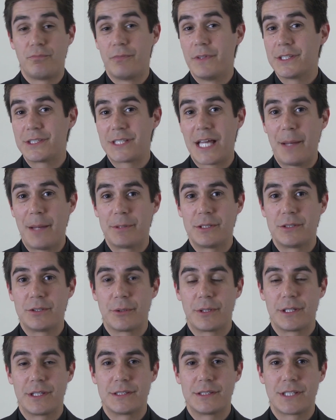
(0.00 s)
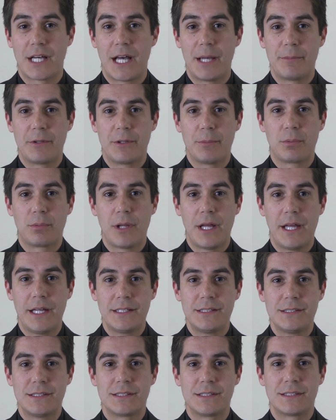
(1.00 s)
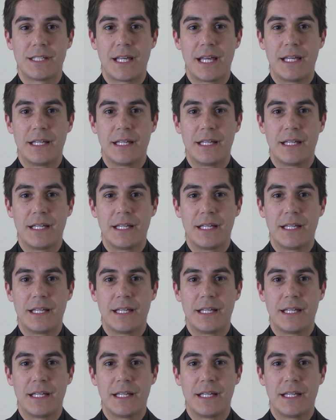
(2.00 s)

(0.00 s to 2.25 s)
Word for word: This happened during the time of the plagues,